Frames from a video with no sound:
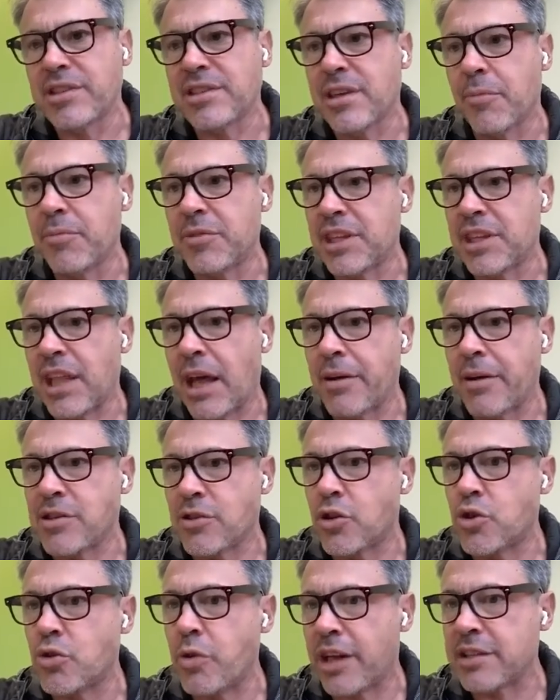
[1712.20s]
was something
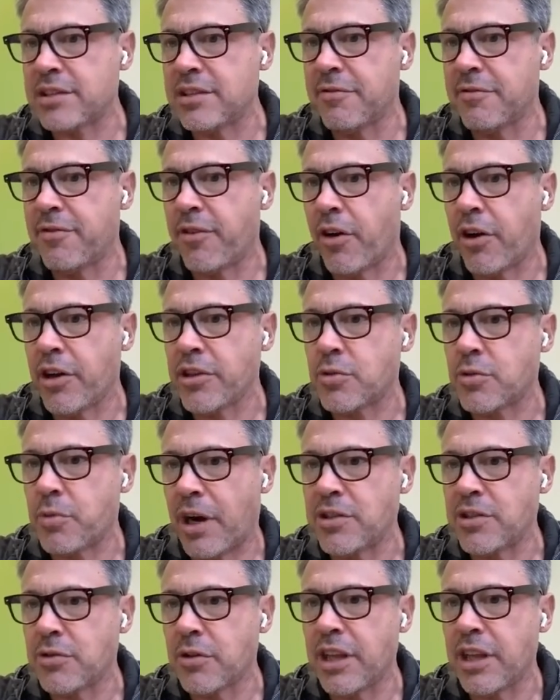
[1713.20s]
that was attractive for
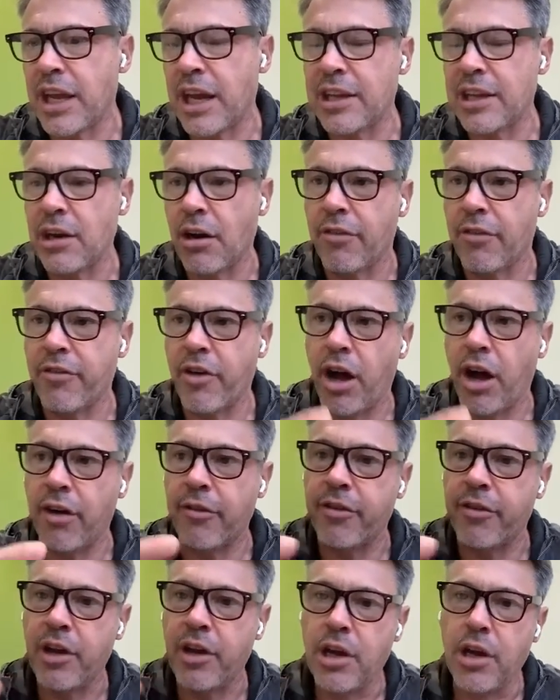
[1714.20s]
us, right? So the idea
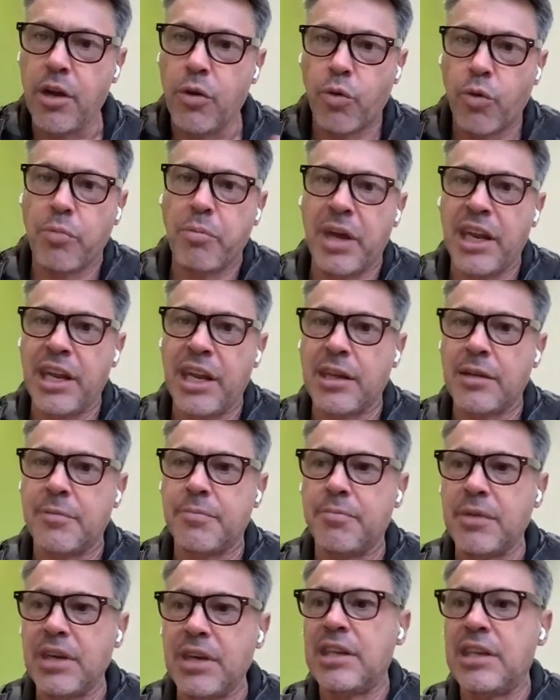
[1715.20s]
of
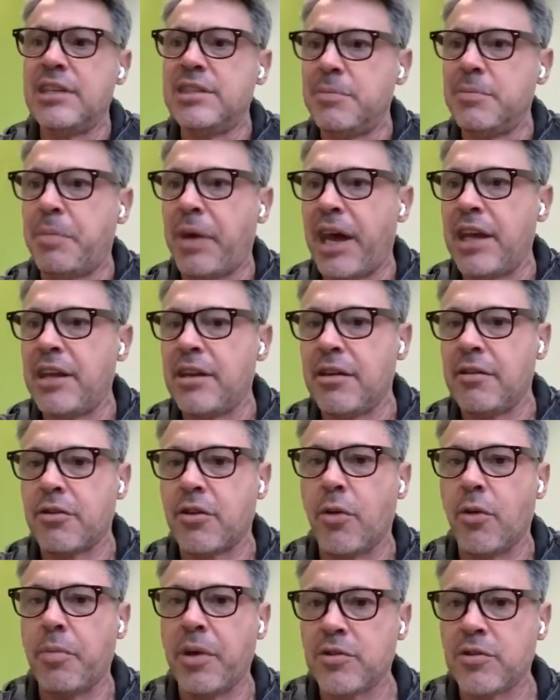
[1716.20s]
remaining
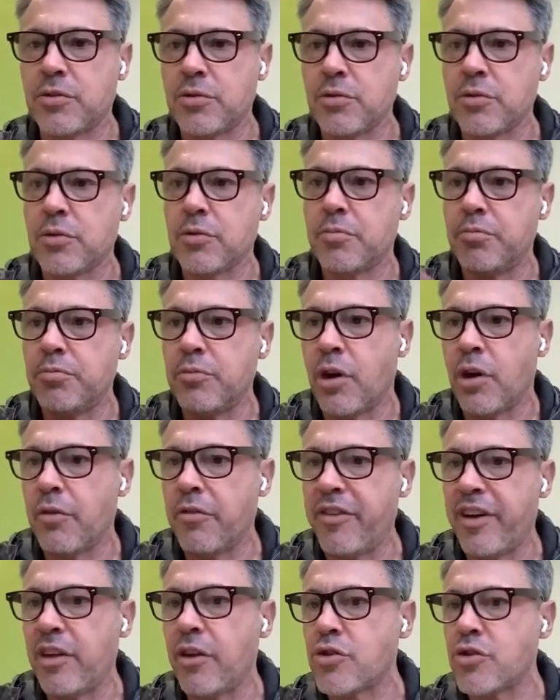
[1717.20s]
independent compared to
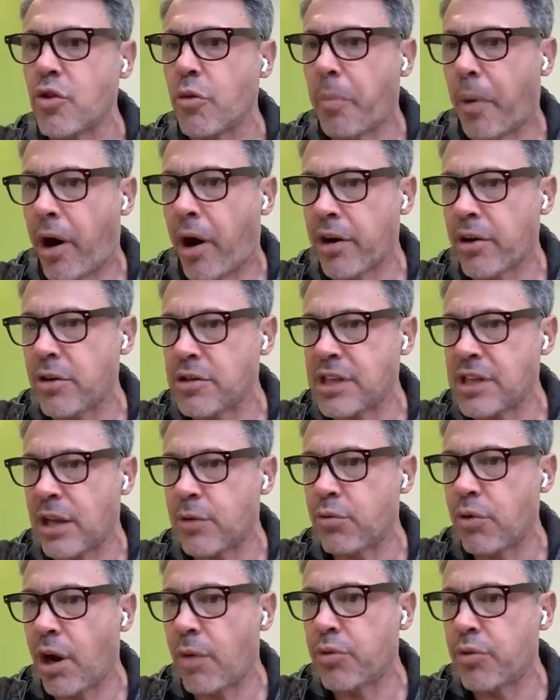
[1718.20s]
financial
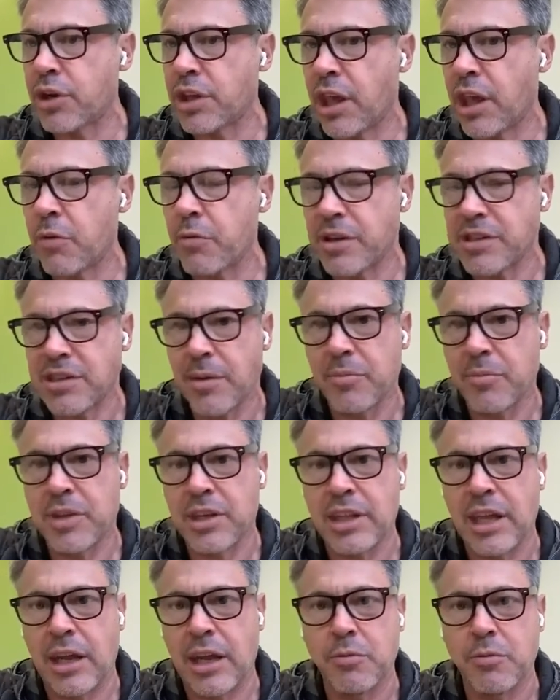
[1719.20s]
partners that we are bringing was
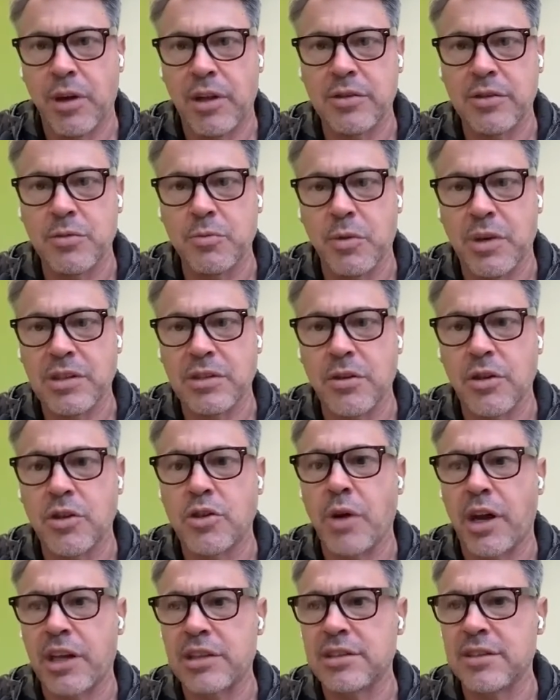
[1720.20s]
something that
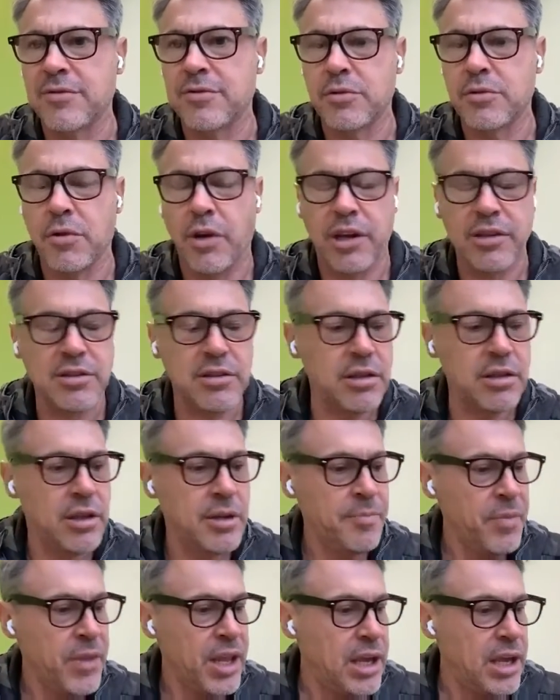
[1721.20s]
was attractive to
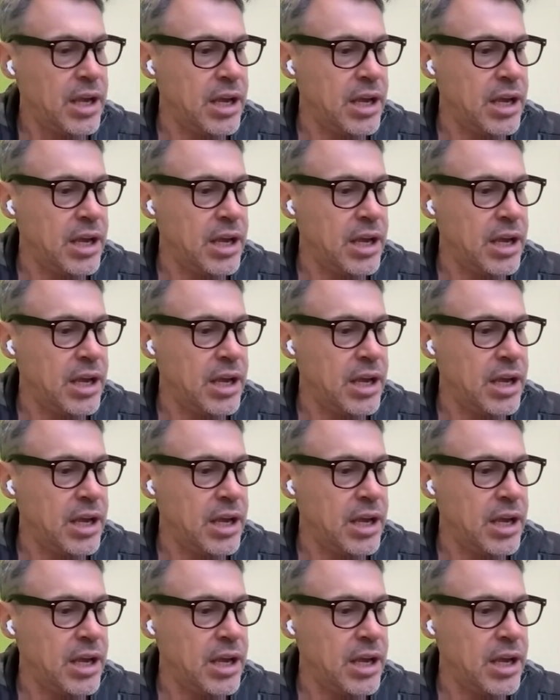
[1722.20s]
us.